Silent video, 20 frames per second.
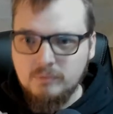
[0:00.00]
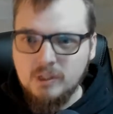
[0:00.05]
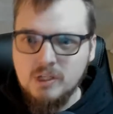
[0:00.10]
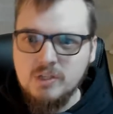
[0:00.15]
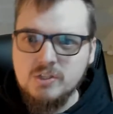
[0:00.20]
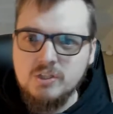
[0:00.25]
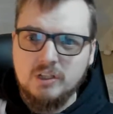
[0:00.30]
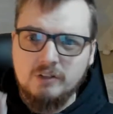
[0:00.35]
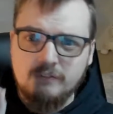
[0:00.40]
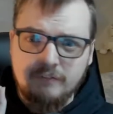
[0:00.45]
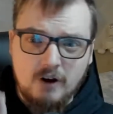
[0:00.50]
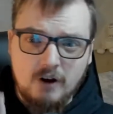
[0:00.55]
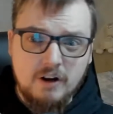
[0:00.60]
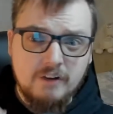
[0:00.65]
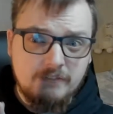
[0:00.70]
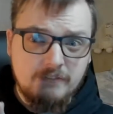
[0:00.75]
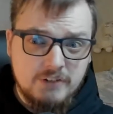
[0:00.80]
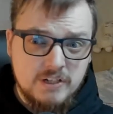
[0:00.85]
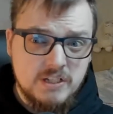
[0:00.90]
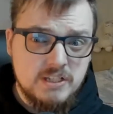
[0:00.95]
So the very
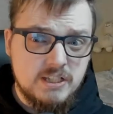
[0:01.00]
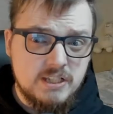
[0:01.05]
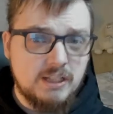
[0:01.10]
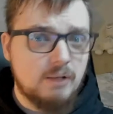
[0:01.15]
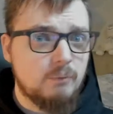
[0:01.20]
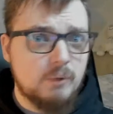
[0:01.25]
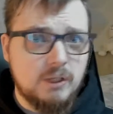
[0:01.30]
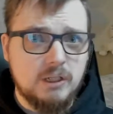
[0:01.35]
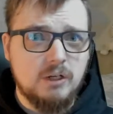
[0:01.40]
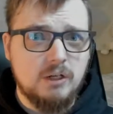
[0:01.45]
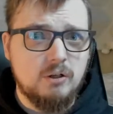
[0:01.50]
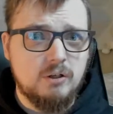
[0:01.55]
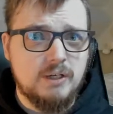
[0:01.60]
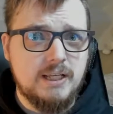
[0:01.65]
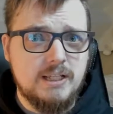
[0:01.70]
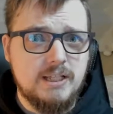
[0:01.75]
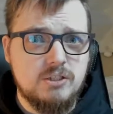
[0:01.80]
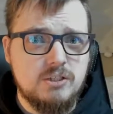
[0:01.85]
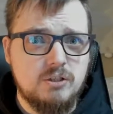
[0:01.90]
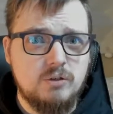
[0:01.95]
first thing that we're going to look
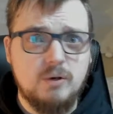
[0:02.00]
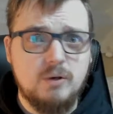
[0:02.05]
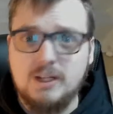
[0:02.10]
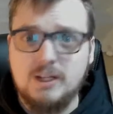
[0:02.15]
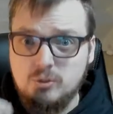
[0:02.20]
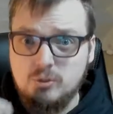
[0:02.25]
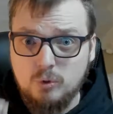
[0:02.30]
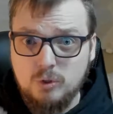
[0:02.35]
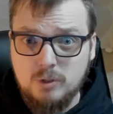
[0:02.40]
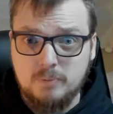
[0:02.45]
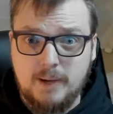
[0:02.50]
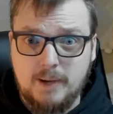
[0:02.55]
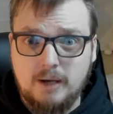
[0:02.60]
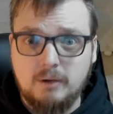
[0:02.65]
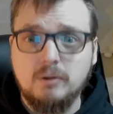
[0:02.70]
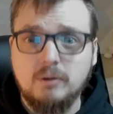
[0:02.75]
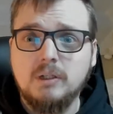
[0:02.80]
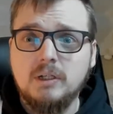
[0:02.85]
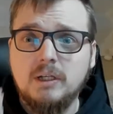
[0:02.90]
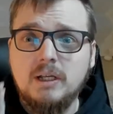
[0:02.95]
into and talk about